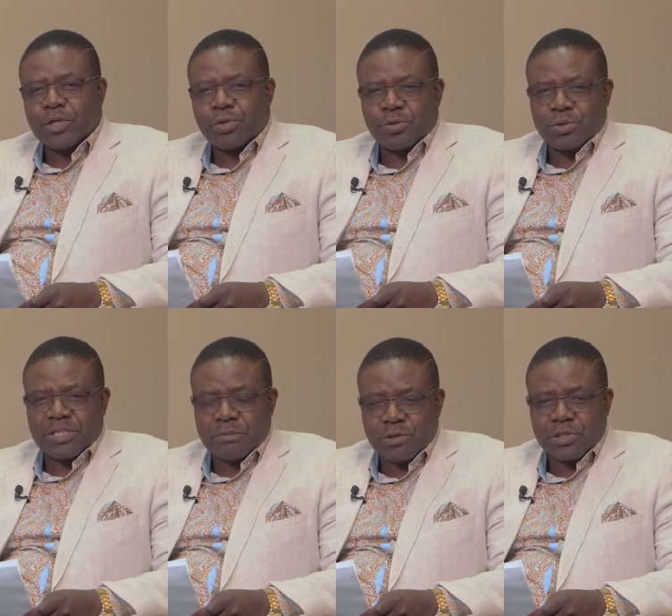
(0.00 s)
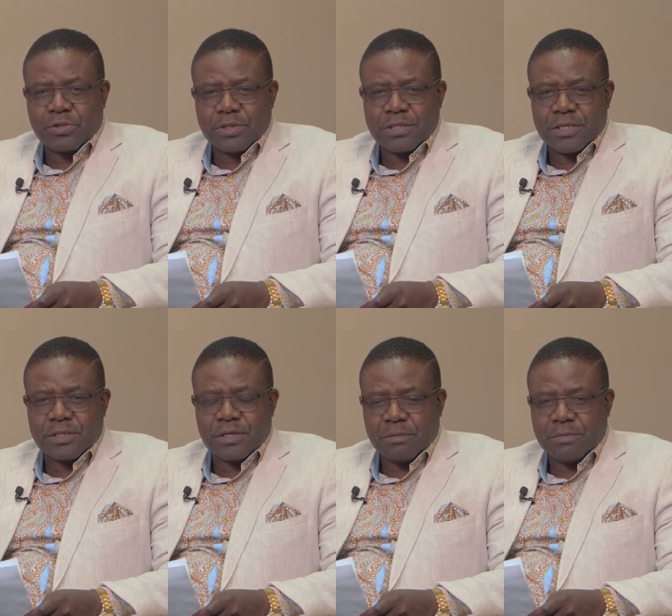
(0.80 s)
to demonstrate its
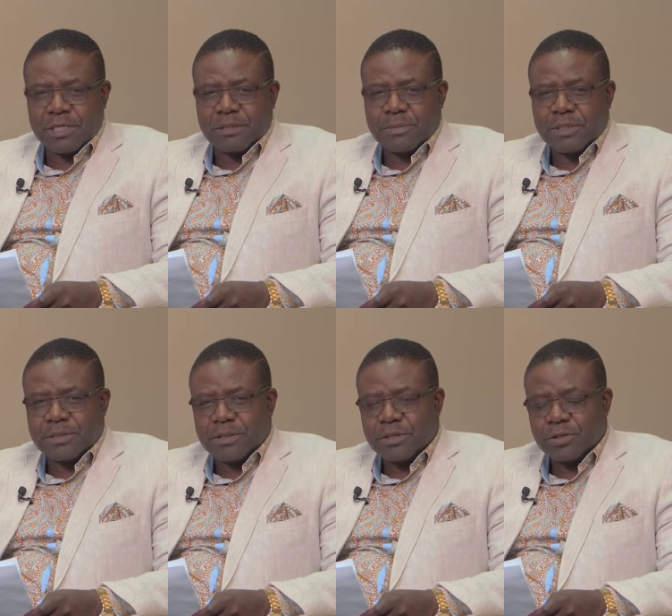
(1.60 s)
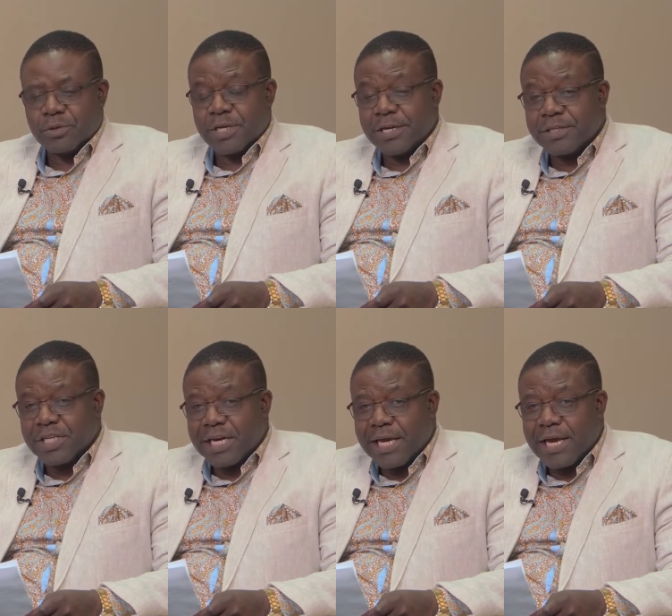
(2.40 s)
commitment to its
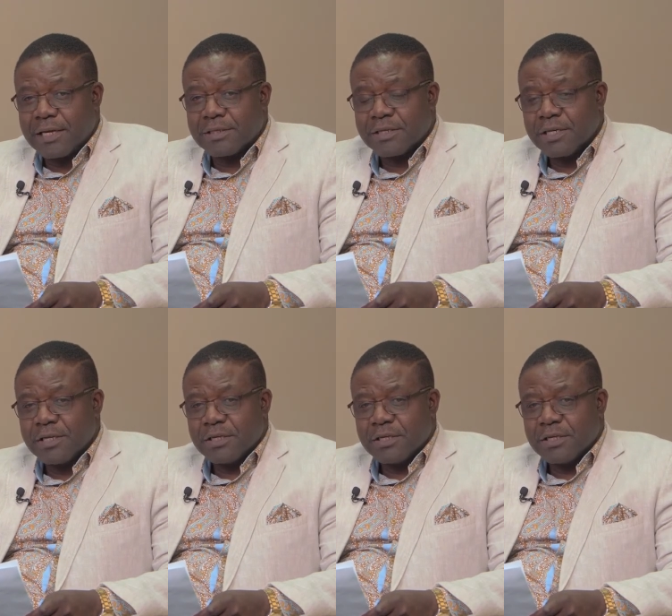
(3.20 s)
clients